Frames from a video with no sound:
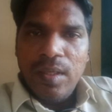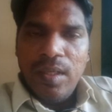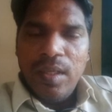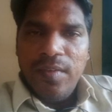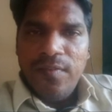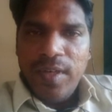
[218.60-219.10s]

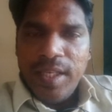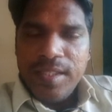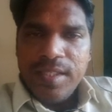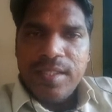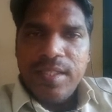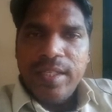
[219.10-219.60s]
If
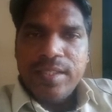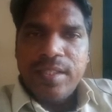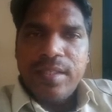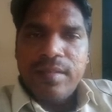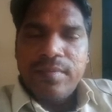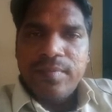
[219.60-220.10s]

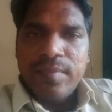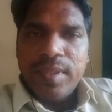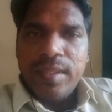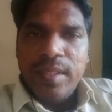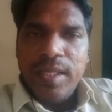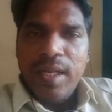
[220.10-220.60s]
legislature
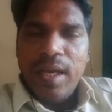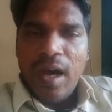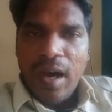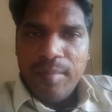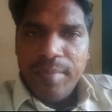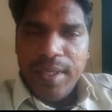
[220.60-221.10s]
in an
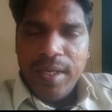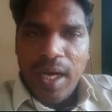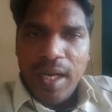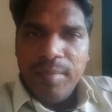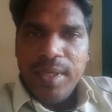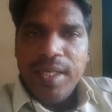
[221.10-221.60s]

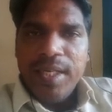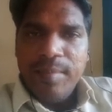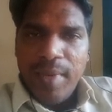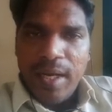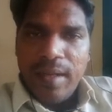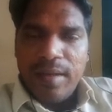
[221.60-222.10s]
arbitrary
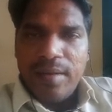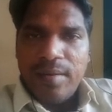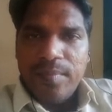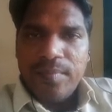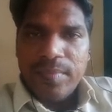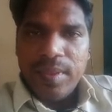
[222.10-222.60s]
manner,
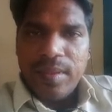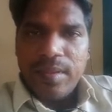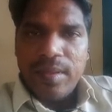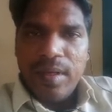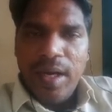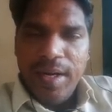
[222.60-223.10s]

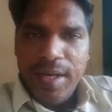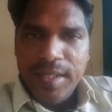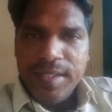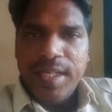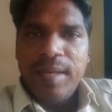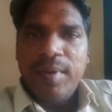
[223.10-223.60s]

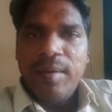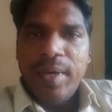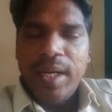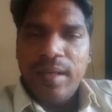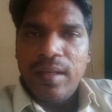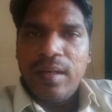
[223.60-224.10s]
unreasonable
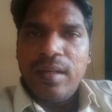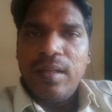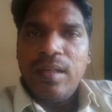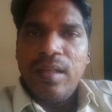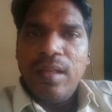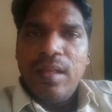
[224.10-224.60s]
manner,
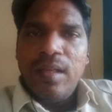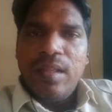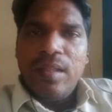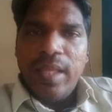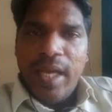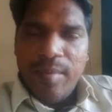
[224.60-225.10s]

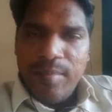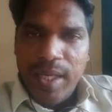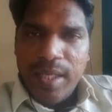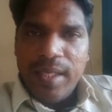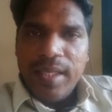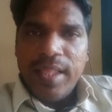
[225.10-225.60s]
they are
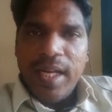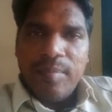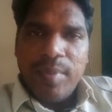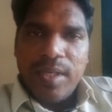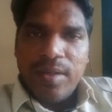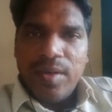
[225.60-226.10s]
making
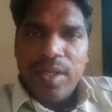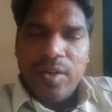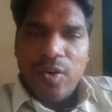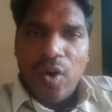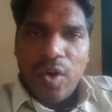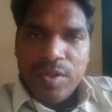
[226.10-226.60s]
that particular
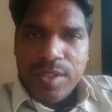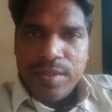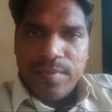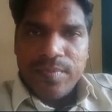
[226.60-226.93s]
laws,